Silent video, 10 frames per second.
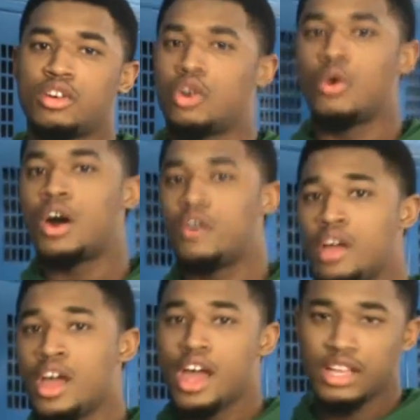go out
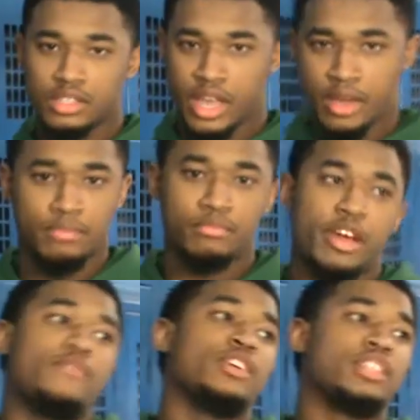as that
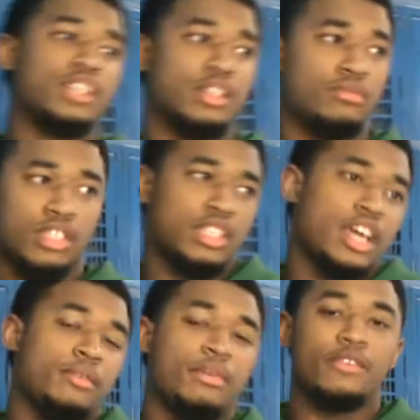Bedford team, the
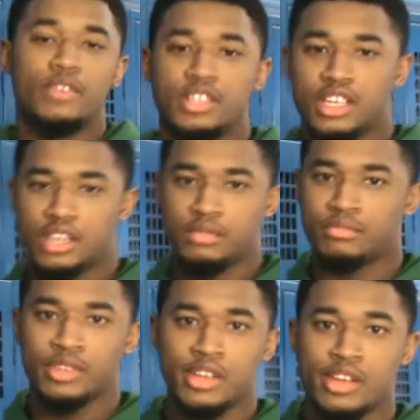same Bedford team
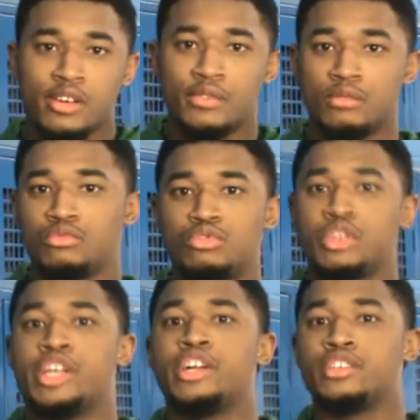from
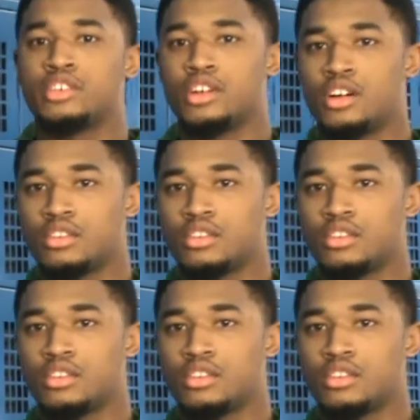three years ago.